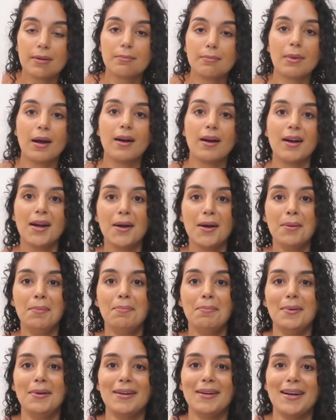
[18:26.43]

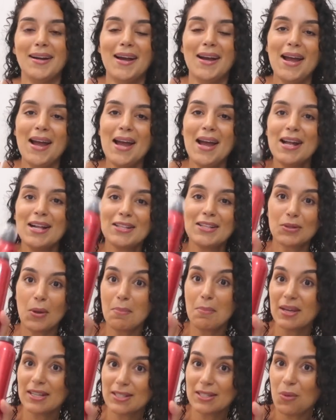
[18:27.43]
But, so
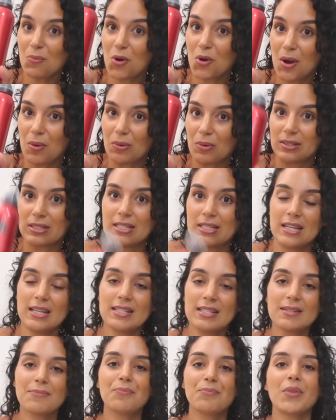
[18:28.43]
I picked up what I
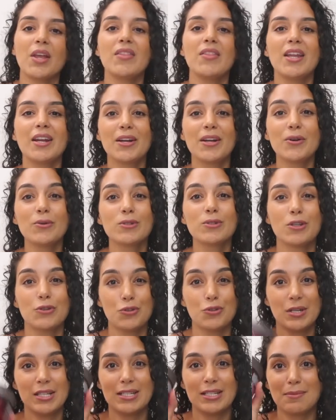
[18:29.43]
wanted and then I also
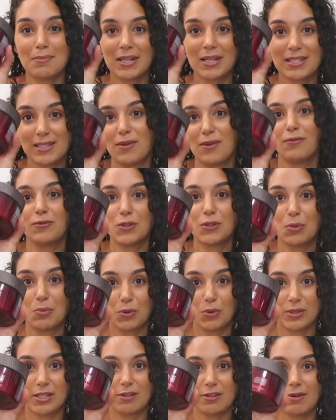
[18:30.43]
treated myself to the
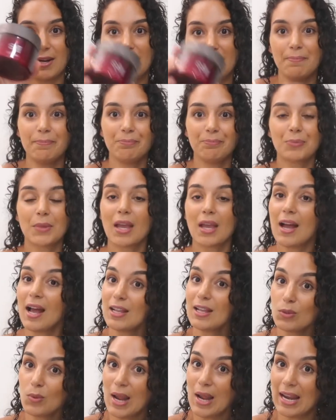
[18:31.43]
body cream
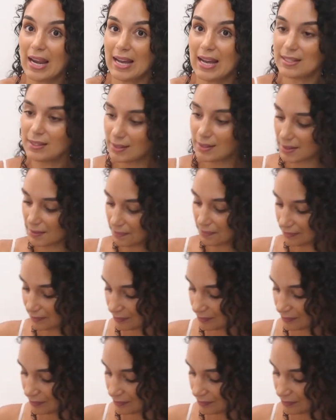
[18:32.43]
as well as